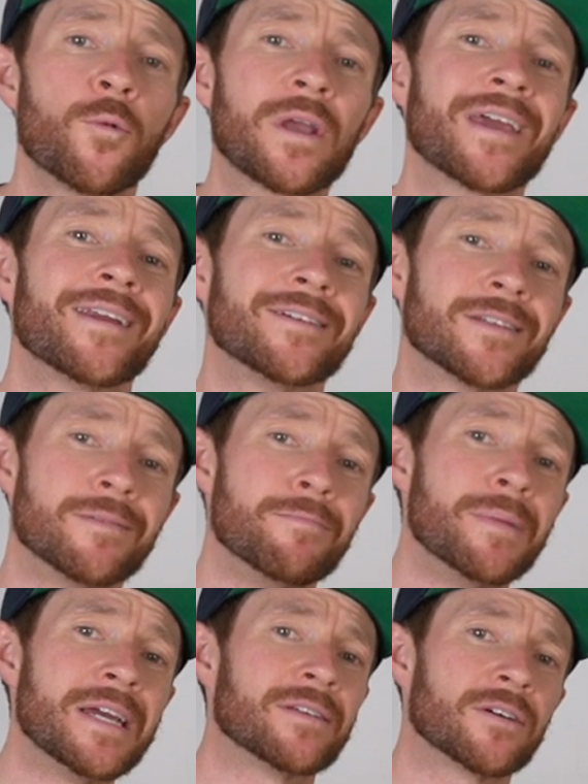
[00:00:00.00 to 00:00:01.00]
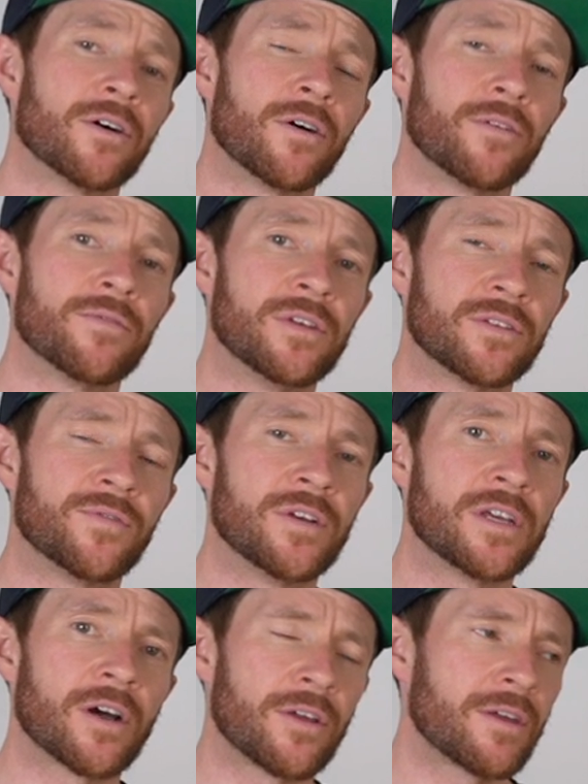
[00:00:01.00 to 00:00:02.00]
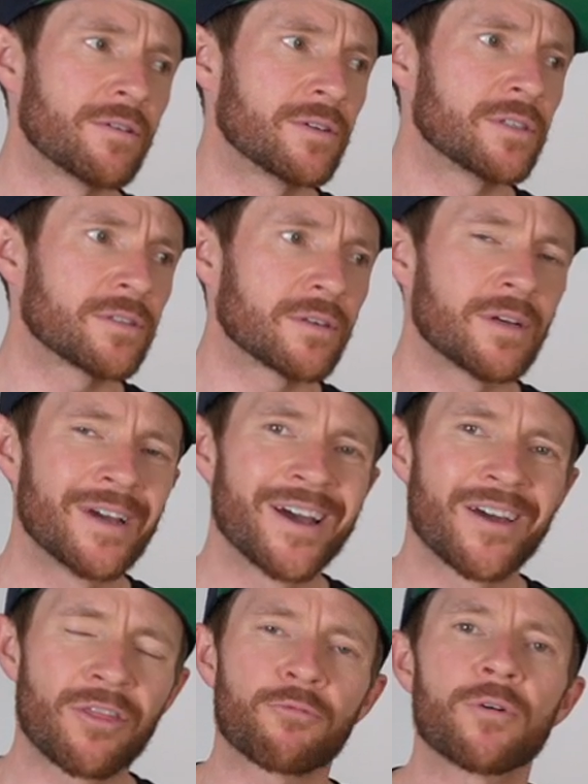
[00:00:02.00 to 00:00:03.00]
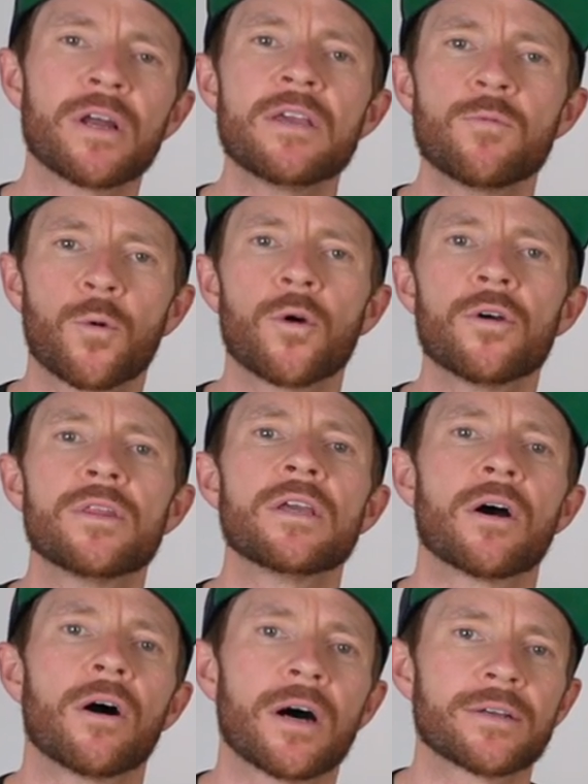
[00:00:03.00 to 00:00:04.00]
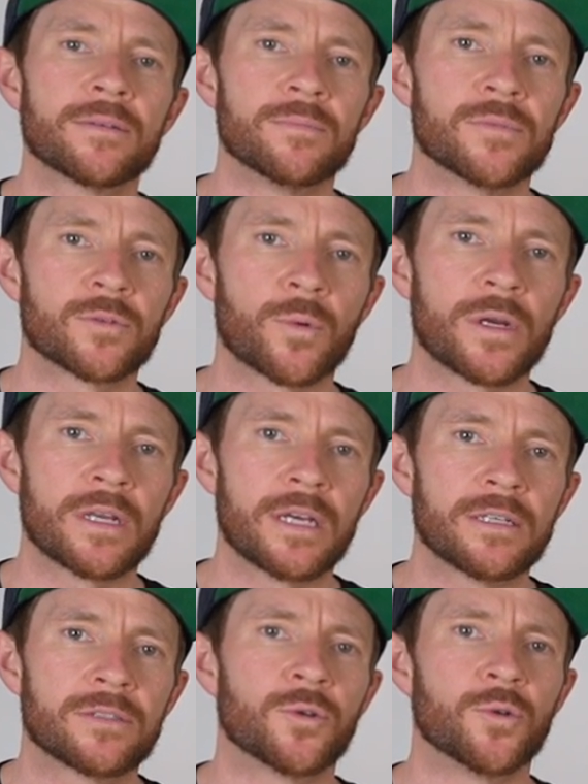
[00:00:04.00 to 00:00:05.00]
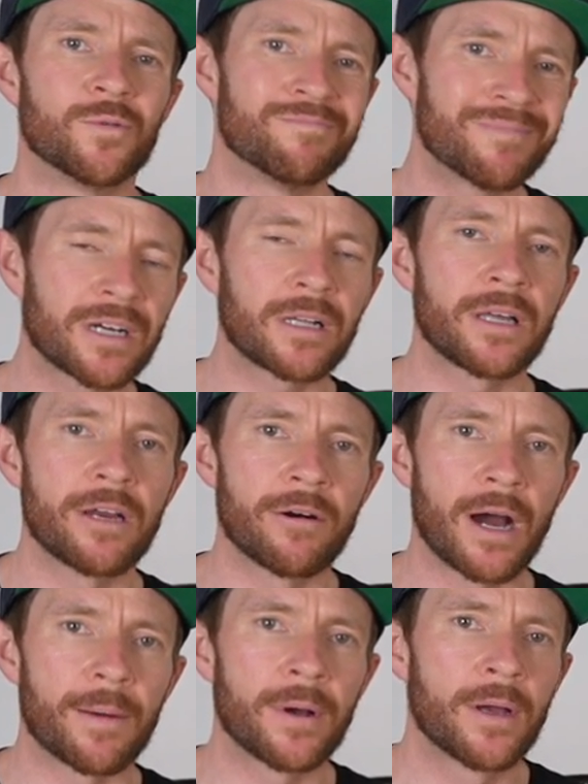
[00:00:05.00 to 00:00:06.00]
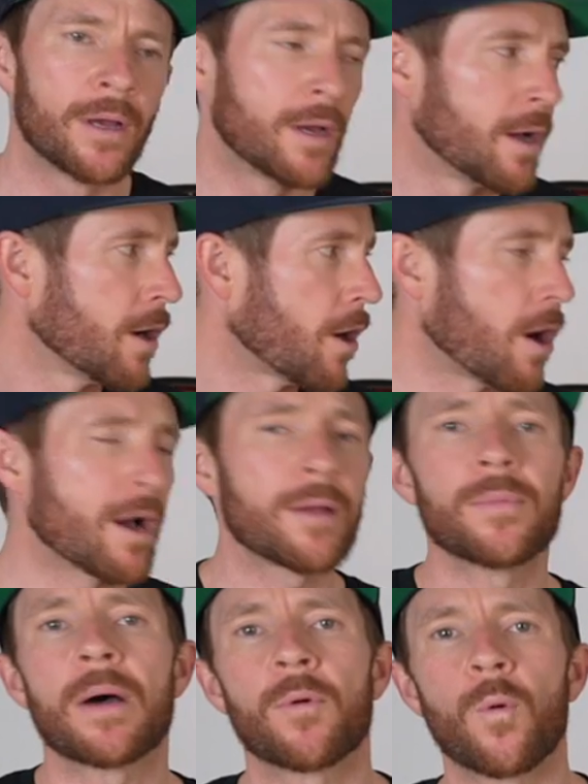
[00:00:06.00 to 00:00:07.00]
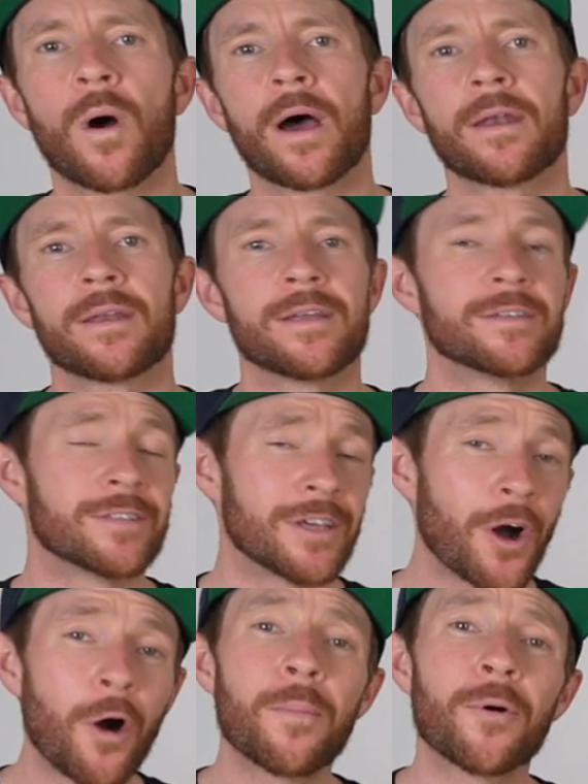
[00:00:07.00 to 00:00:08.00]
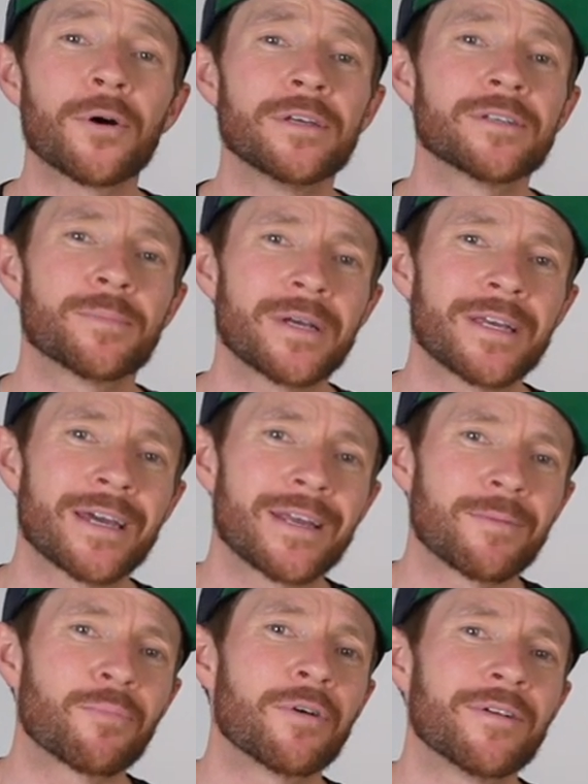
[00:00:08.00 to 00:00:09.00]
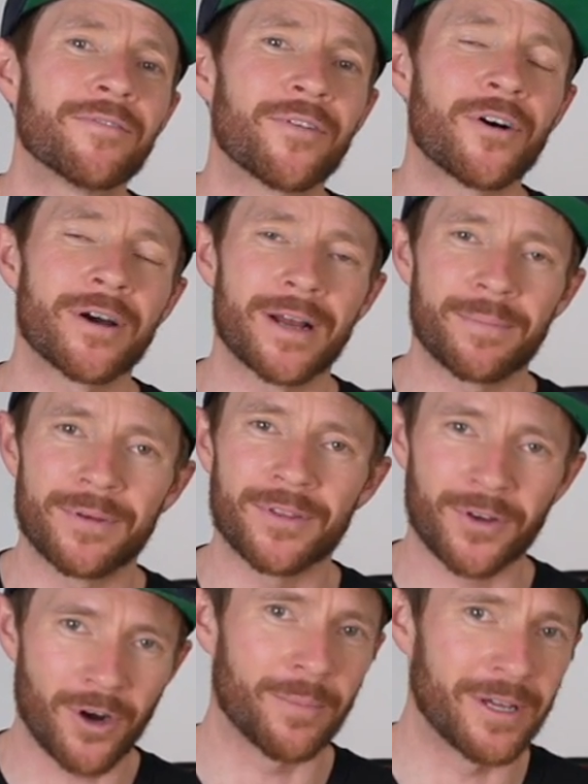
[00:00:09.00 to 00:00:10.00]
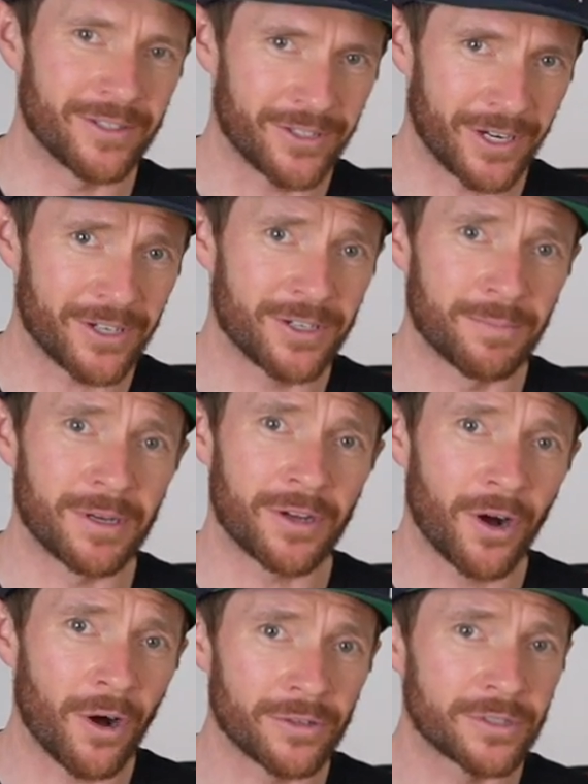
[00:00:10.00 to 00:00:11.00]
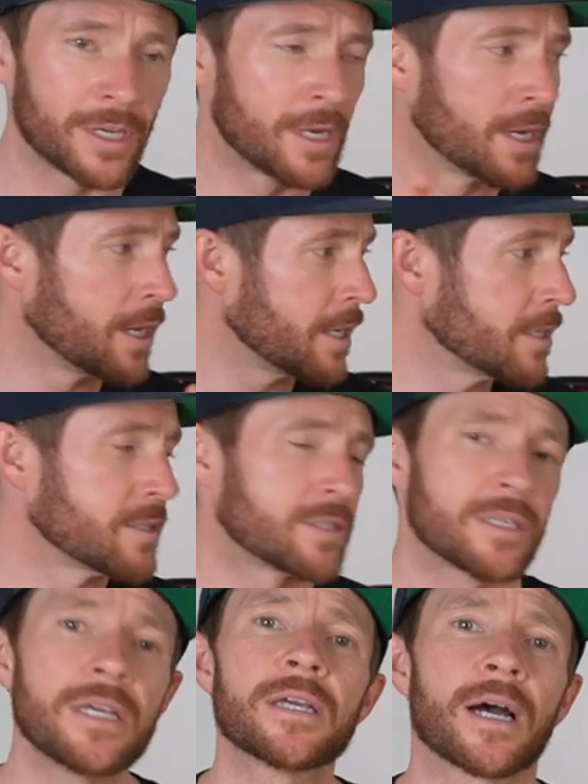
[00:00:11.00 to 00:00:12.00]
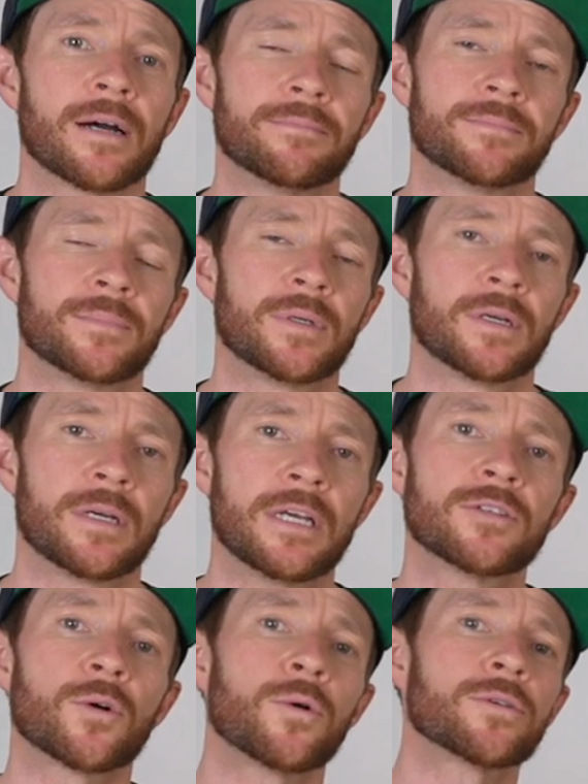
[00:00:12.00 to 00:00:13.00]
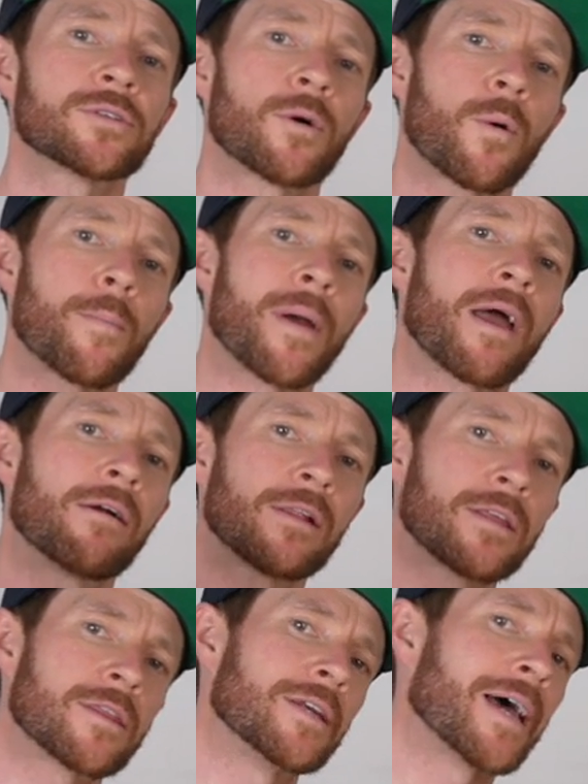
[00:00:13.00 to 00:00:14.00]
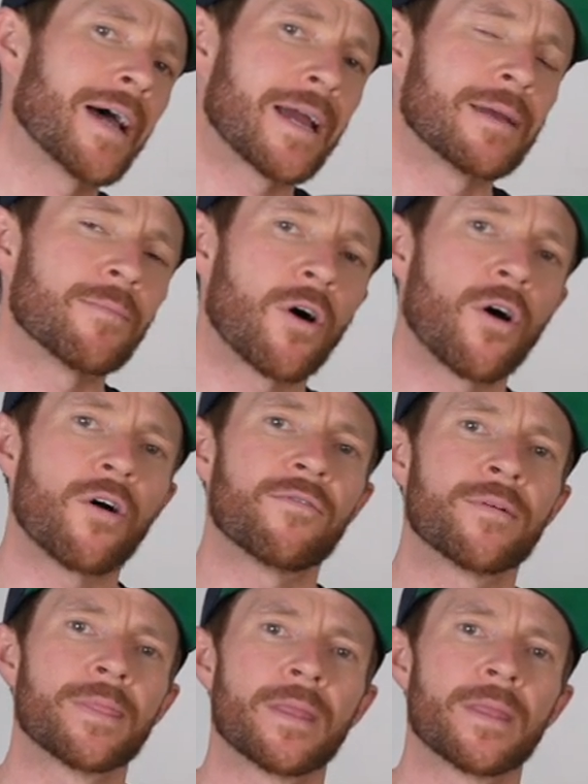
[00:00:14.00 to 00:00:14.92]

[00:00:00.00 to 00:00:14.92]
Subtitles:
we get into the meat of this video, there is three worthy items we need to clear up. Item number one is the old boys have been getting pretty fired up in the comment section because SEKA is also apparently the name of